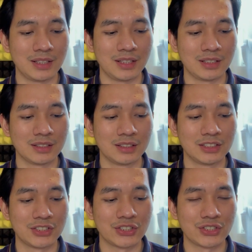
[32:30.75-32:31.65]

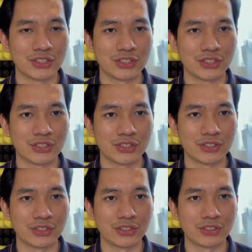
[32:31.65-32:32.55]

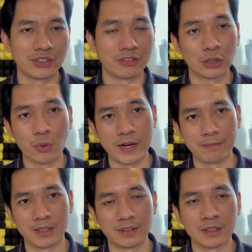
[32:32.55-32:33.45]
English
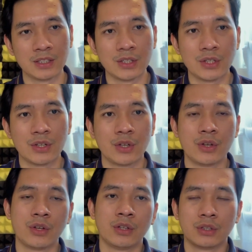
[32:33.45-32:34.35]
requirement.
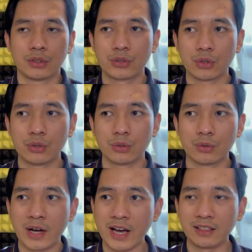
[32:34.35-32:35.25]

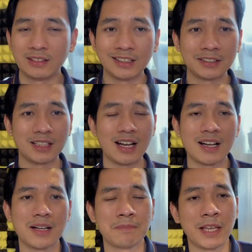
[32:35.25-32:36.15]
So I did
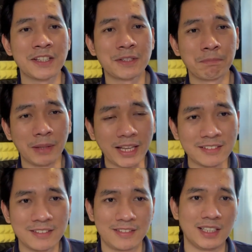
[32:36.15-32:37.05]

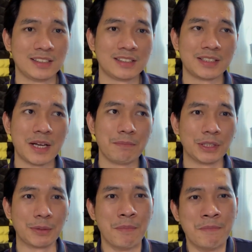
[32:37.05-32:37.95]
explain this a
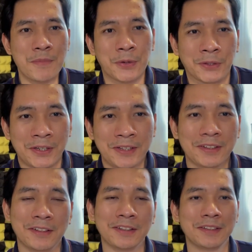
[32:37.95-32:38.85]
bit more
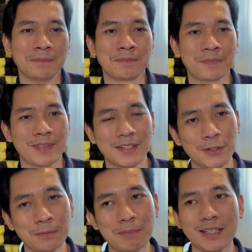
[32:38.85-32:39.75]
on
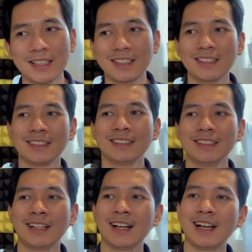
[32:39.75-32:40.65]
my
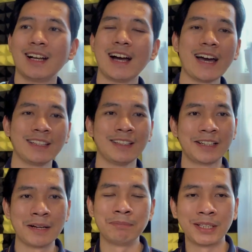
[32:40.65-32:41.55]

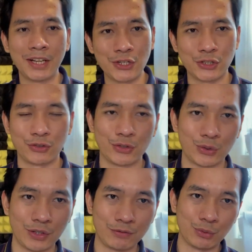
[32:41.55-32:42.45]
ILR application.
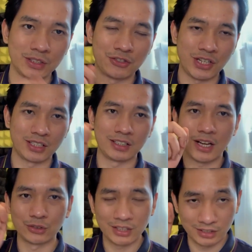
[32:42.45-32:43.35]
So if you want to check it
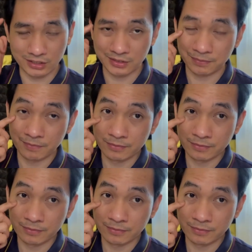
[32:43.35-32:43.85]
out here,